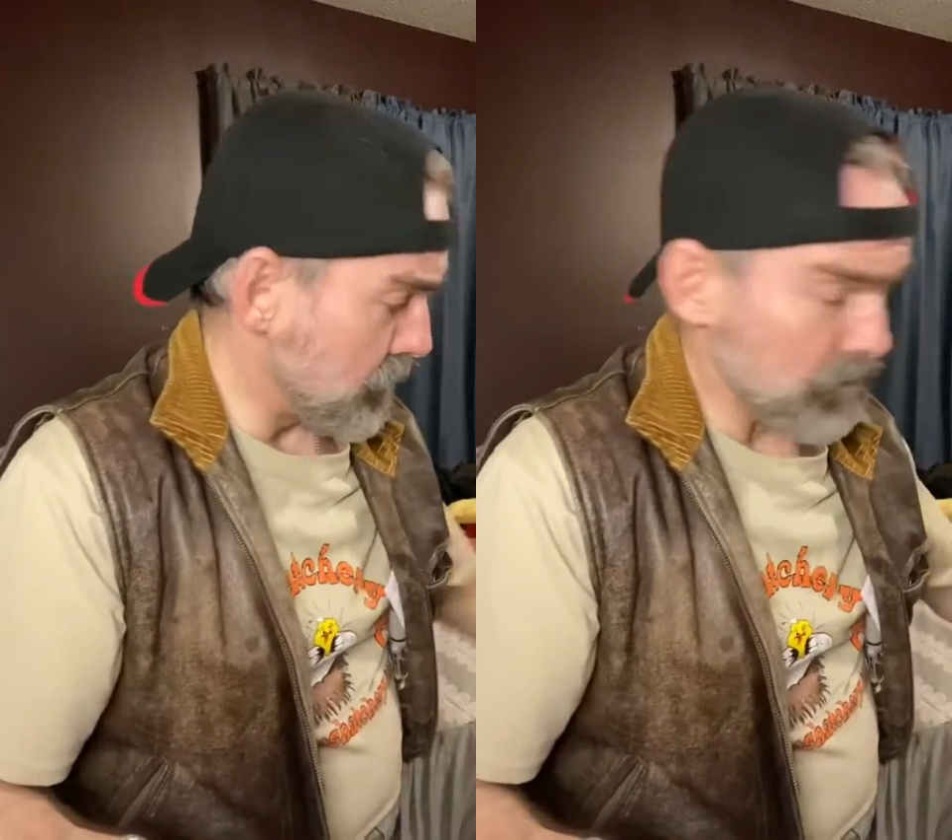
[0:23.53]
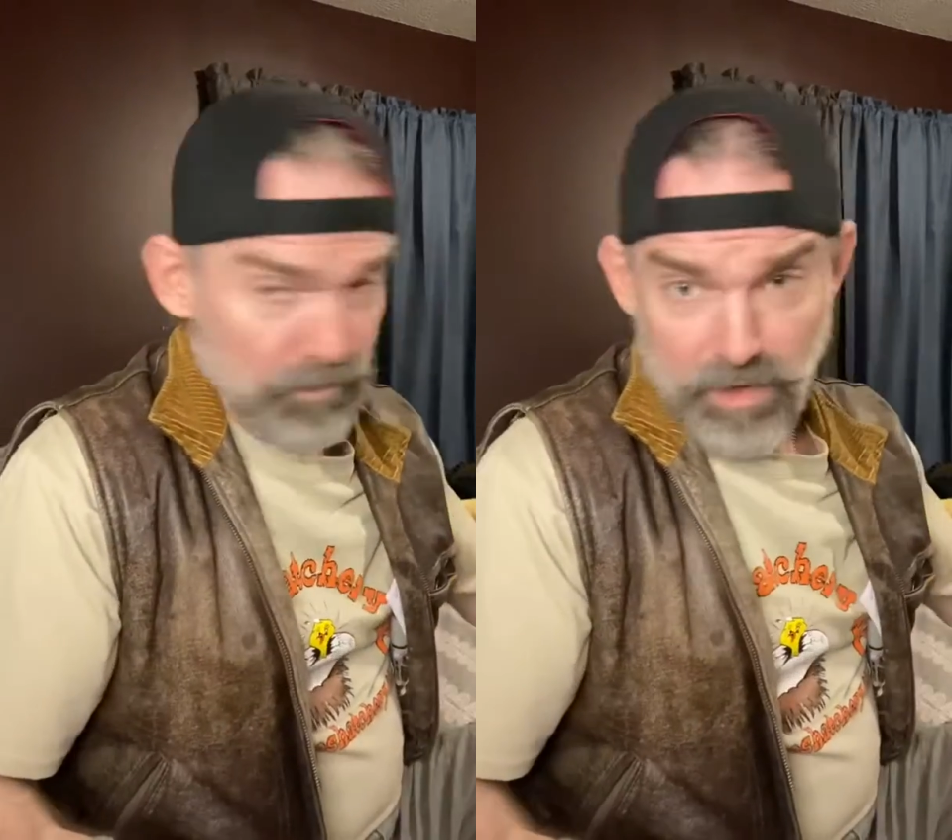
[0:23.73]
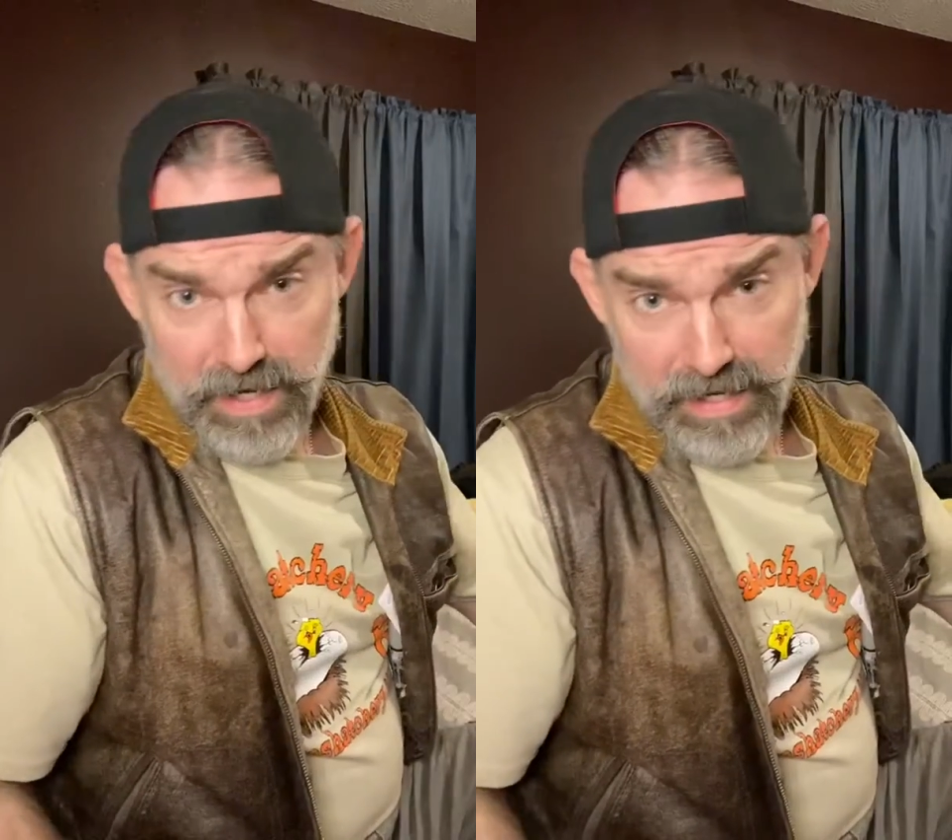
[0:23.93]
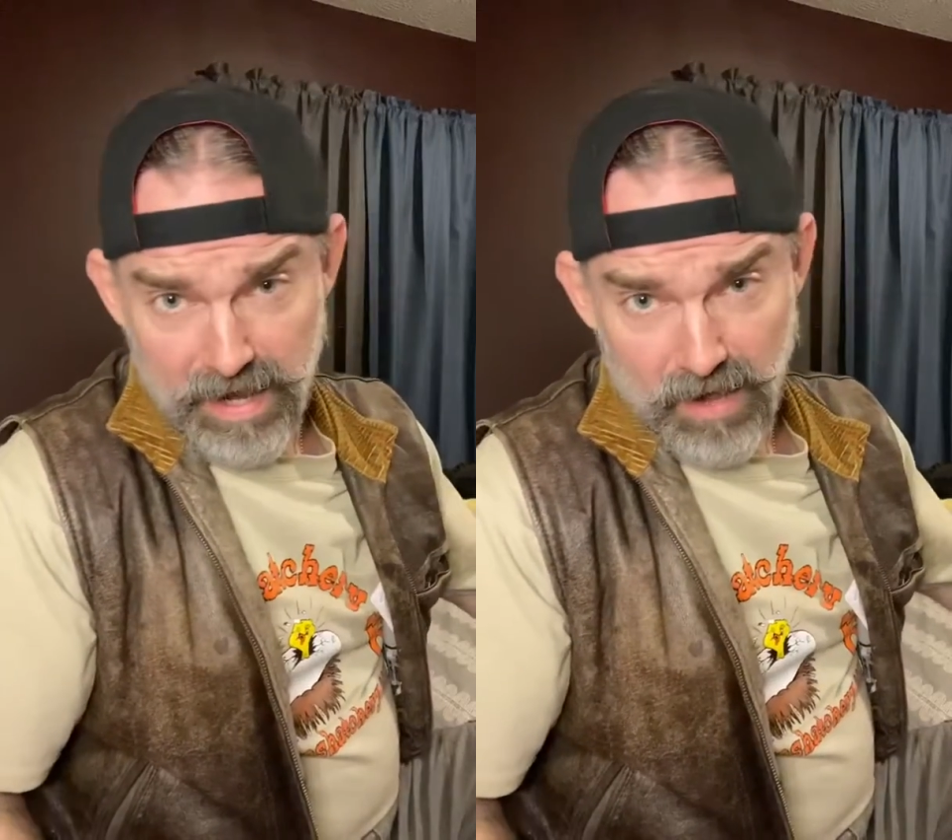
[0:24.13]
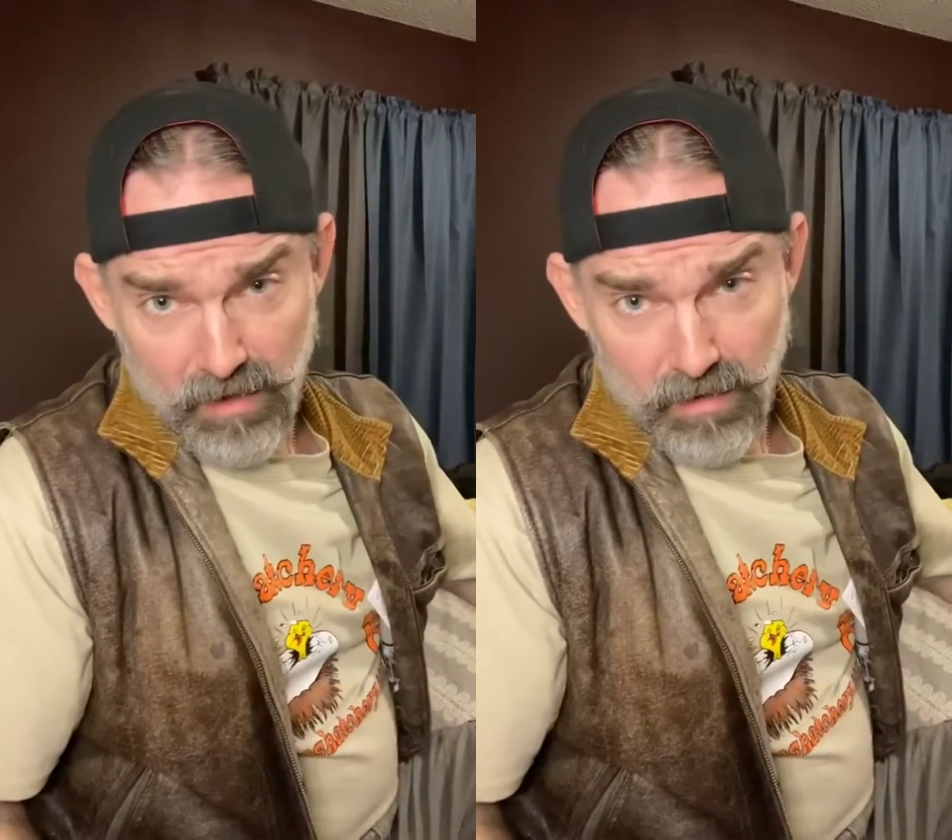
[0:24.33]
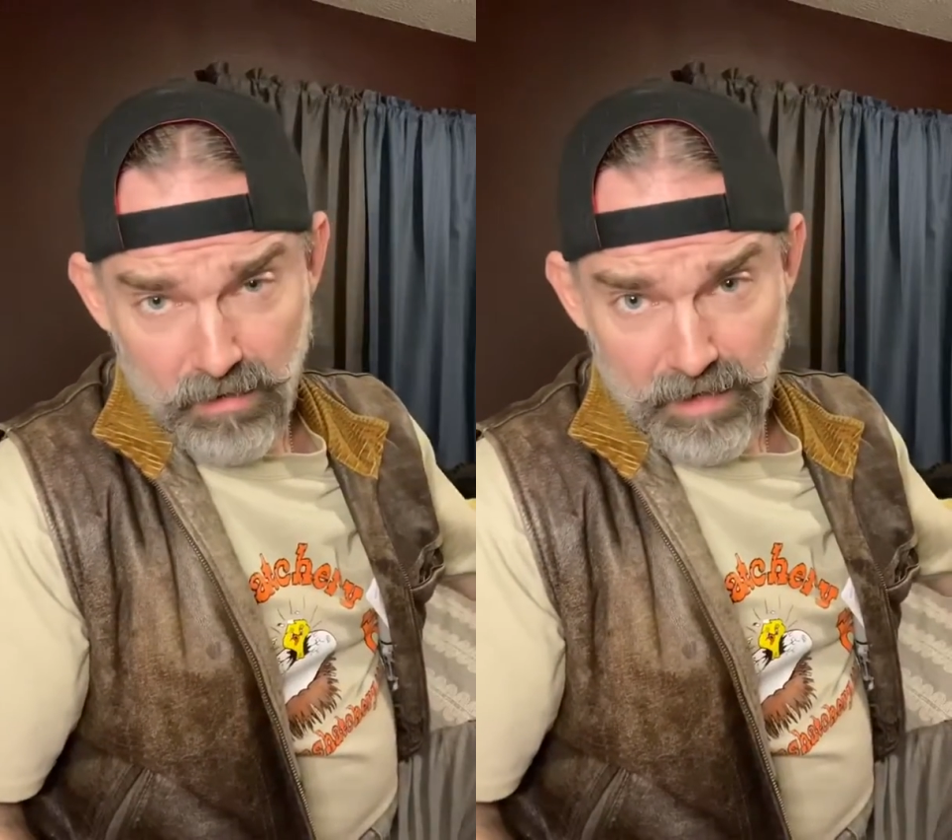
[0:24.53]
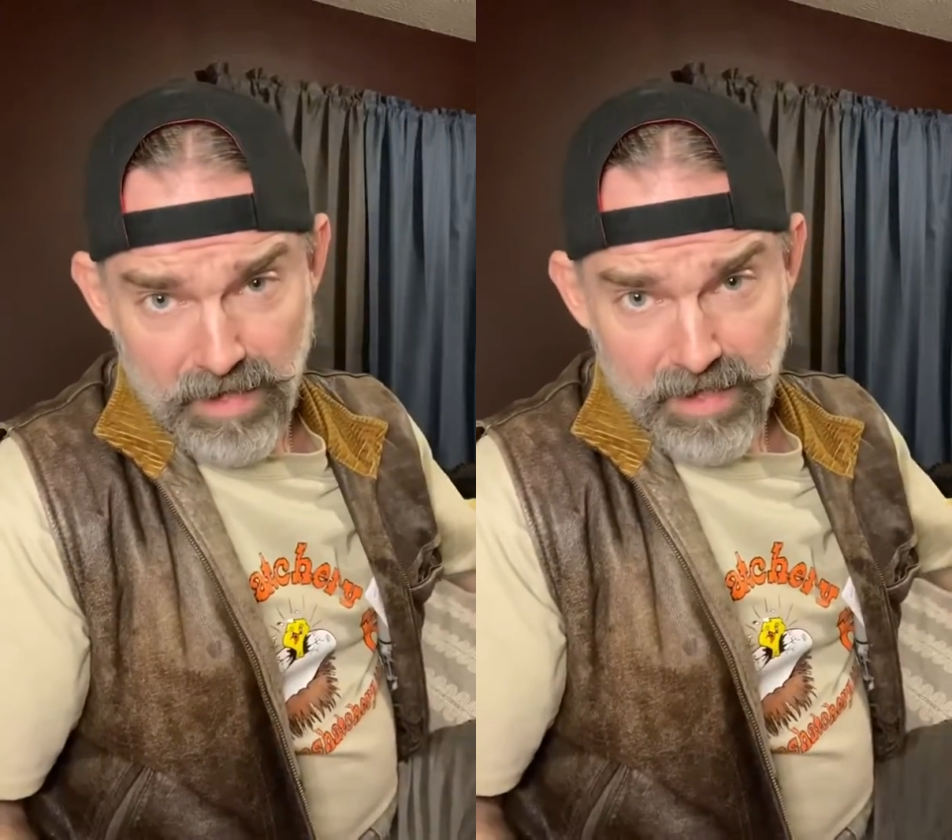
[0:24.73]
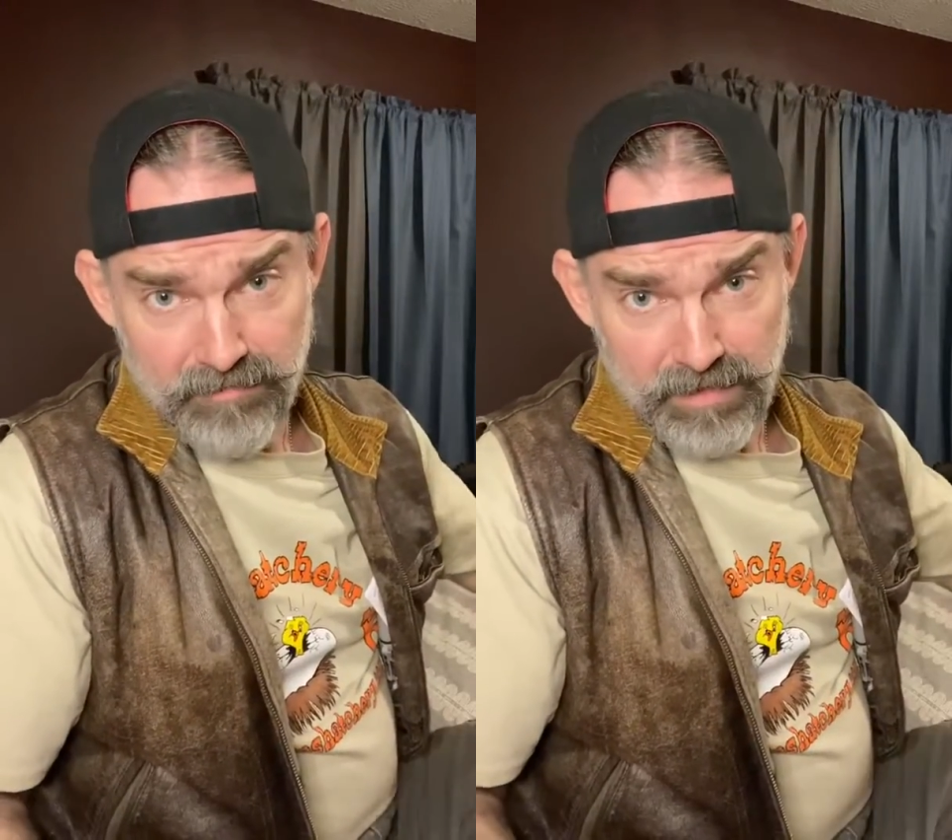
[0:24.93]
So right now, all I
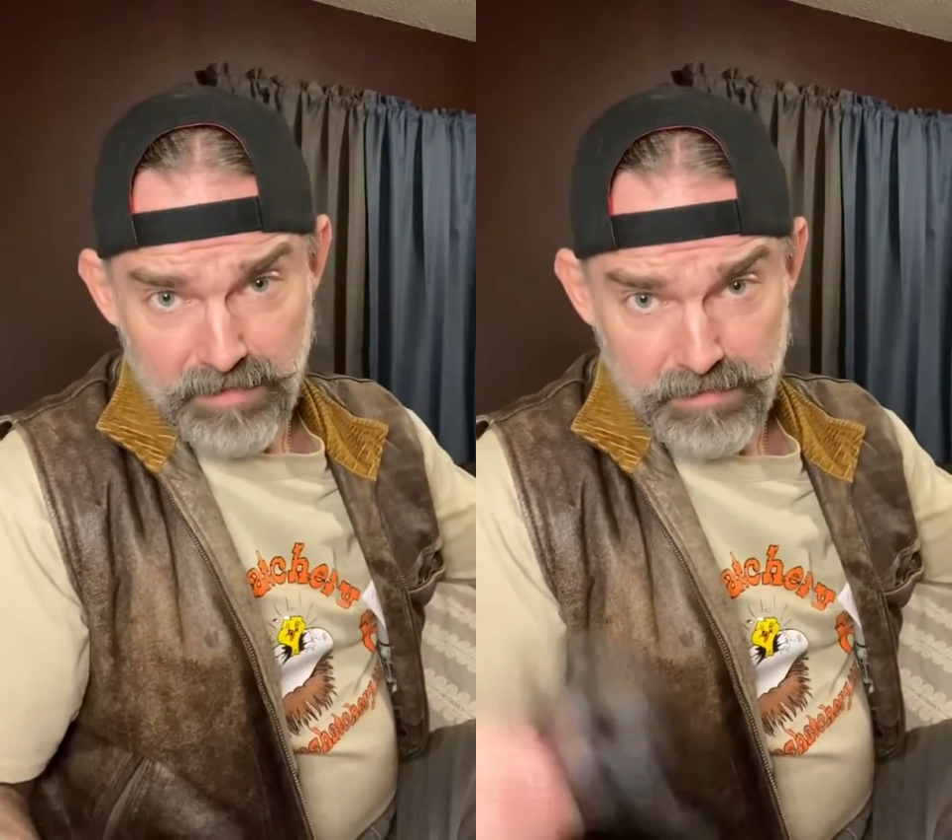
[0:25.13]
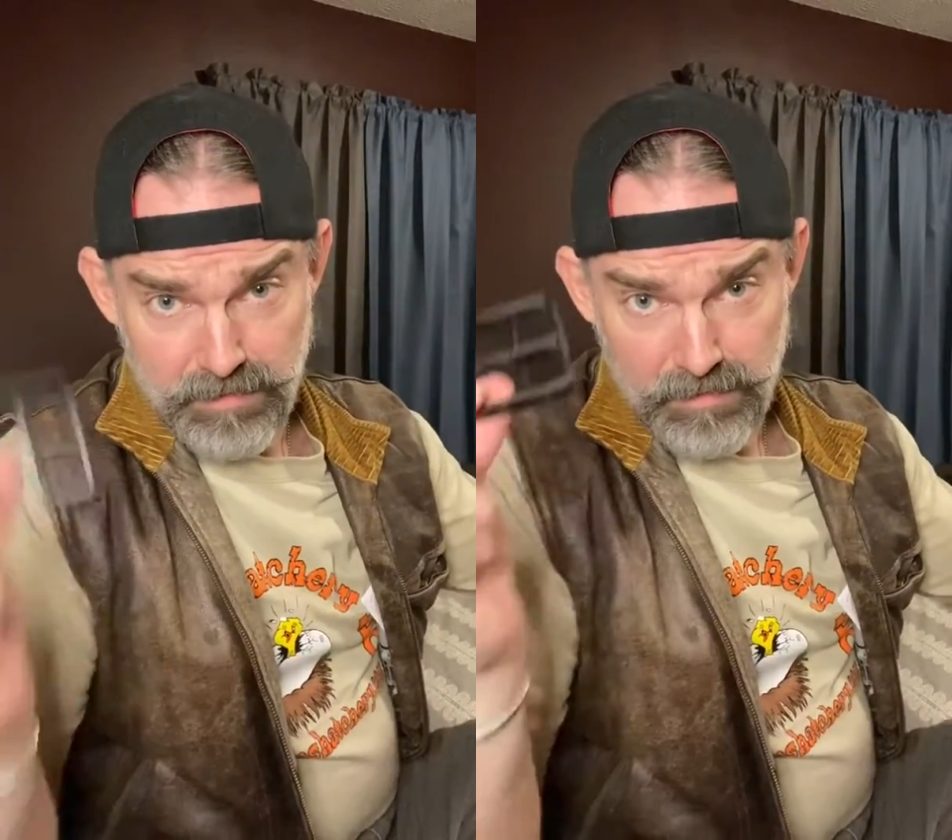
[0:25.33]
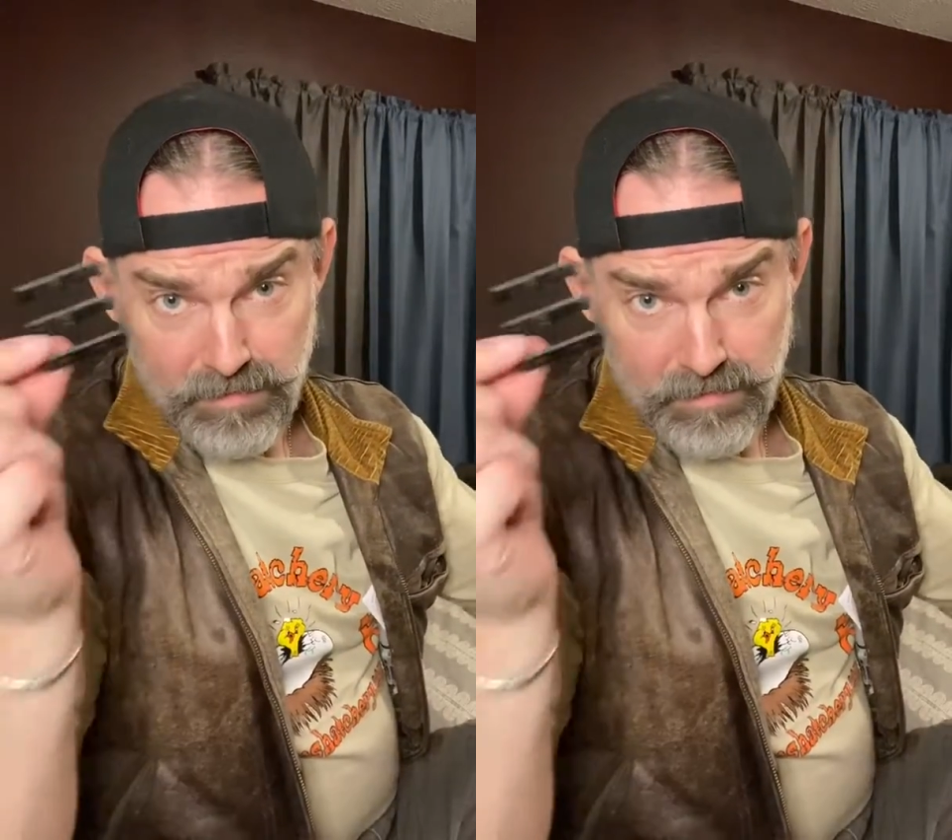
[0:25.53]
have is